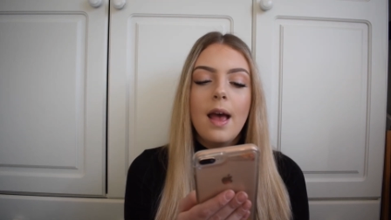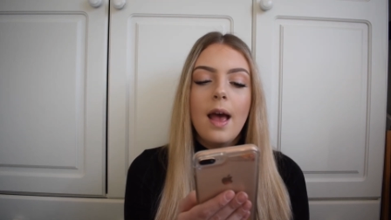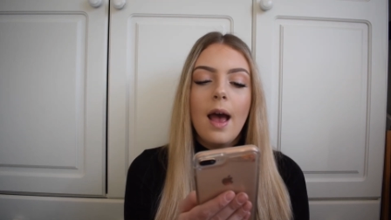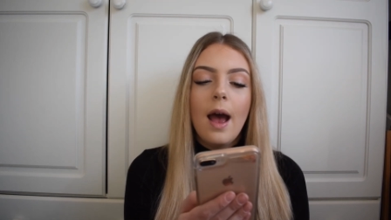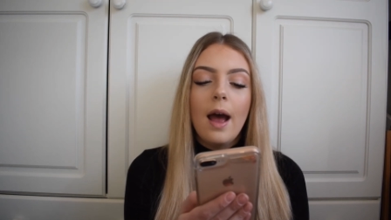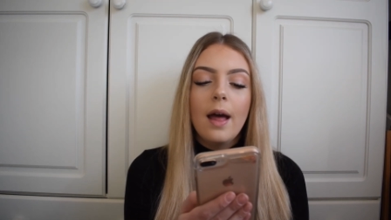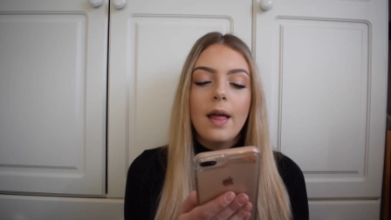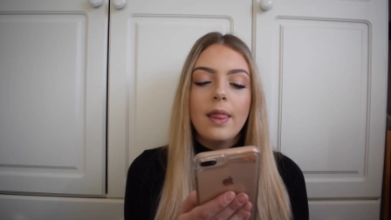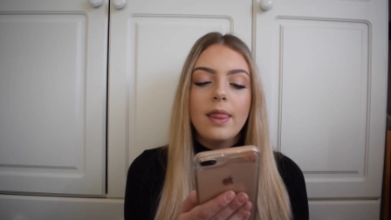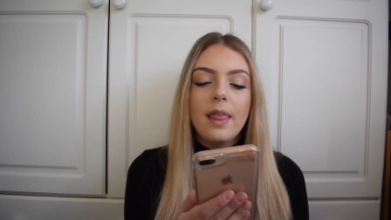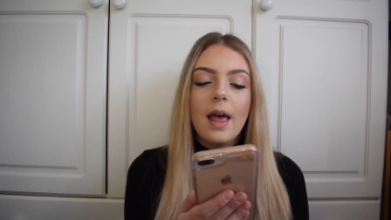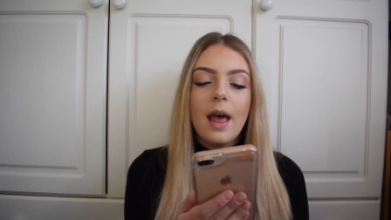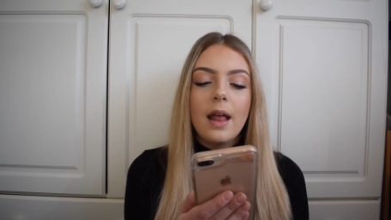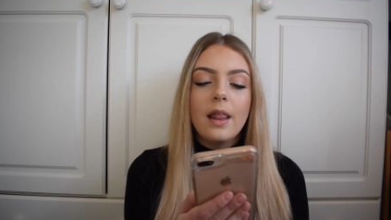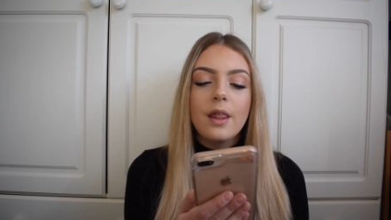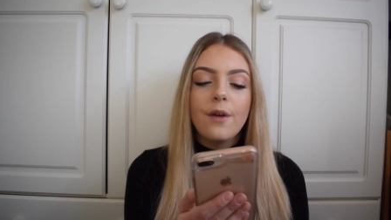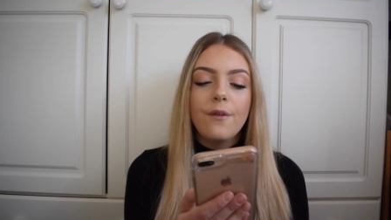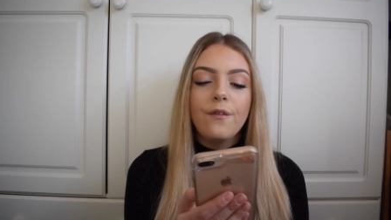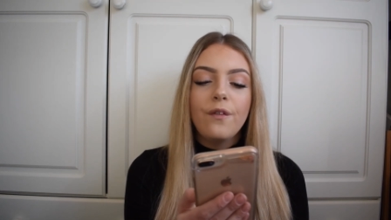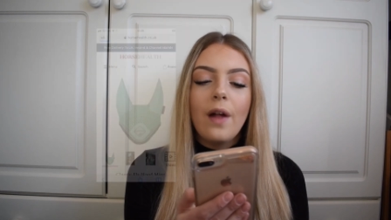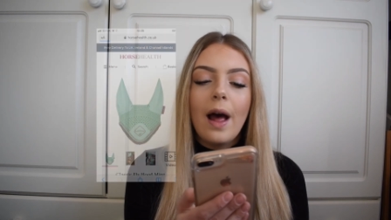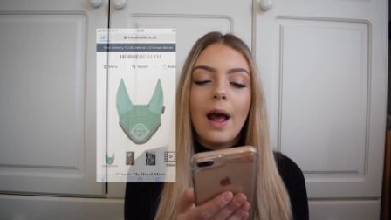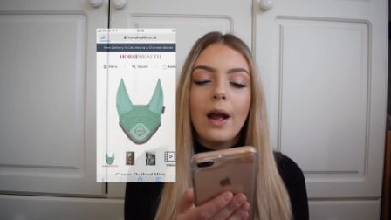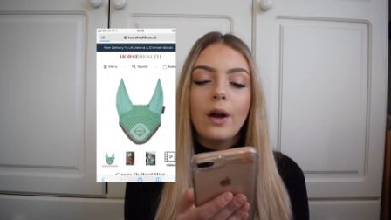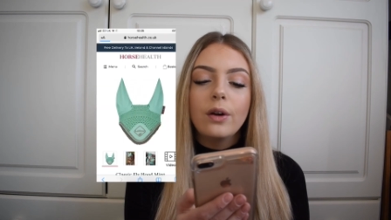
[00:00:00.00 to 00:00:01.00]
And then the
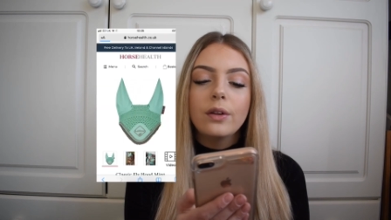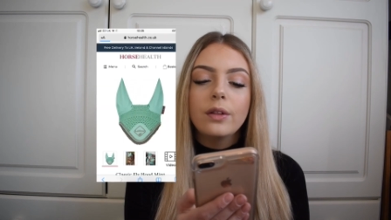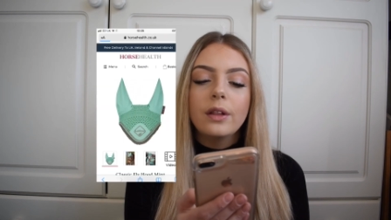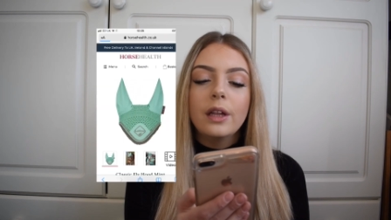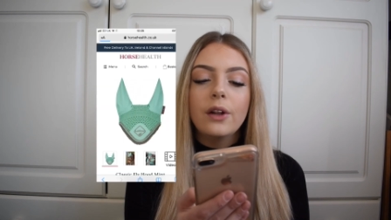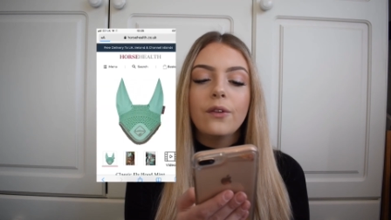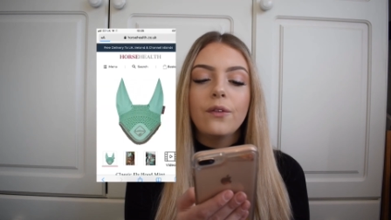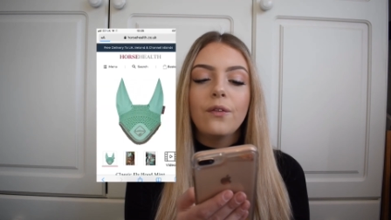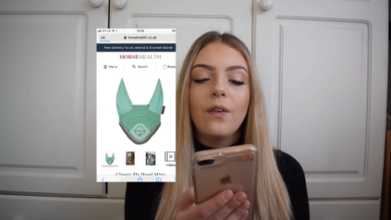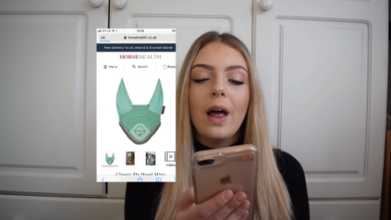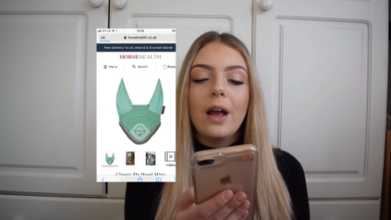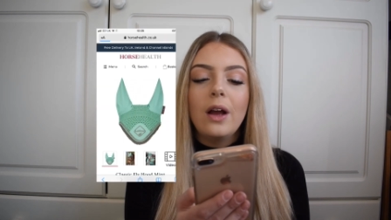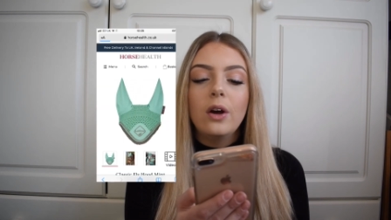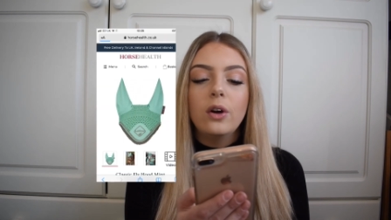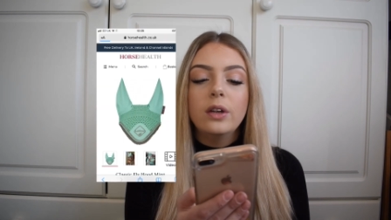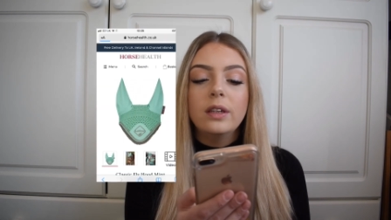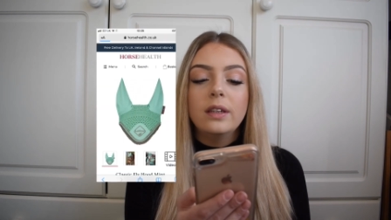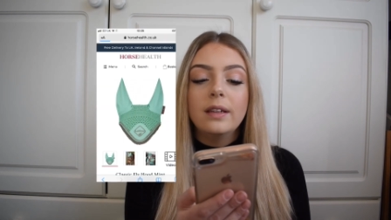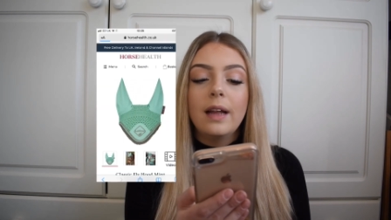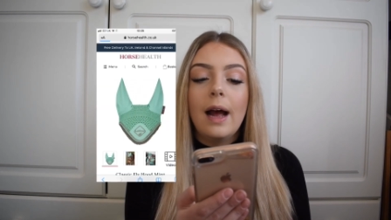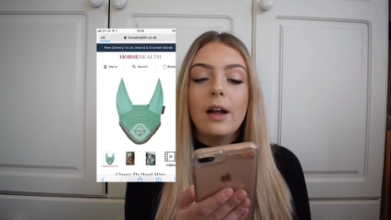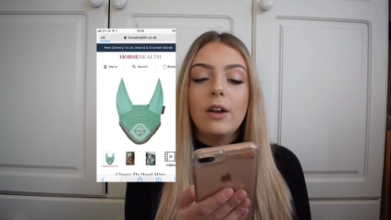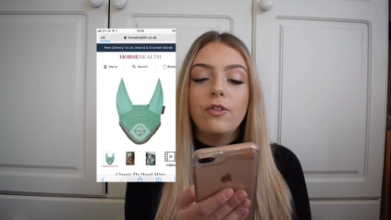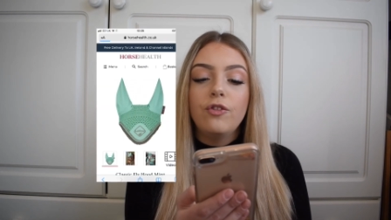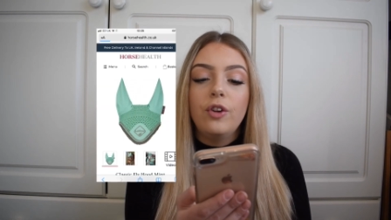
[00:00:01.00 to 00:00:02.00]
fly hood, this fly hood
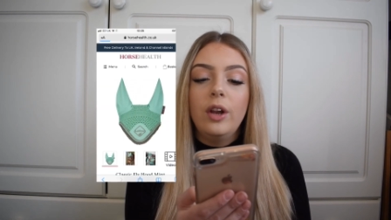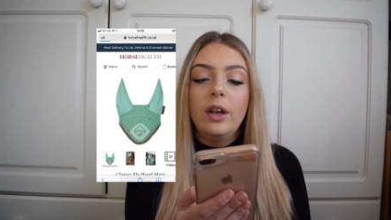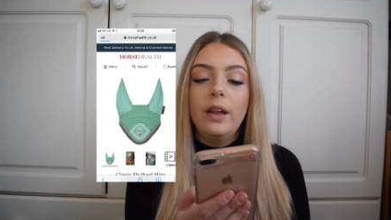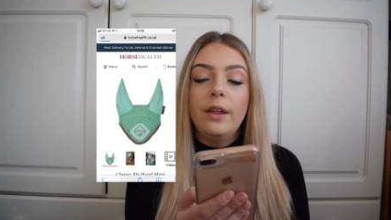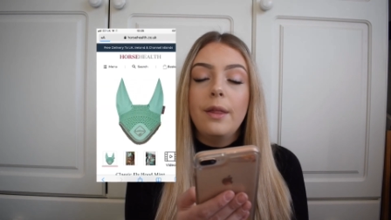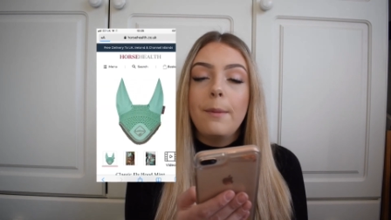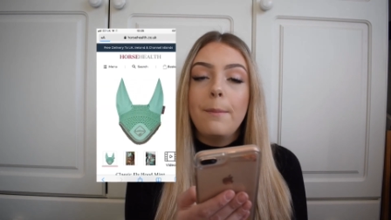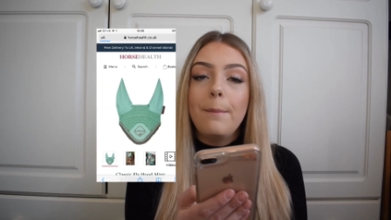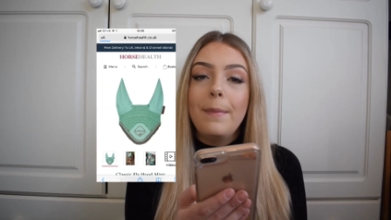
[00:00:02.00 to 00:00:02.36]
is actually the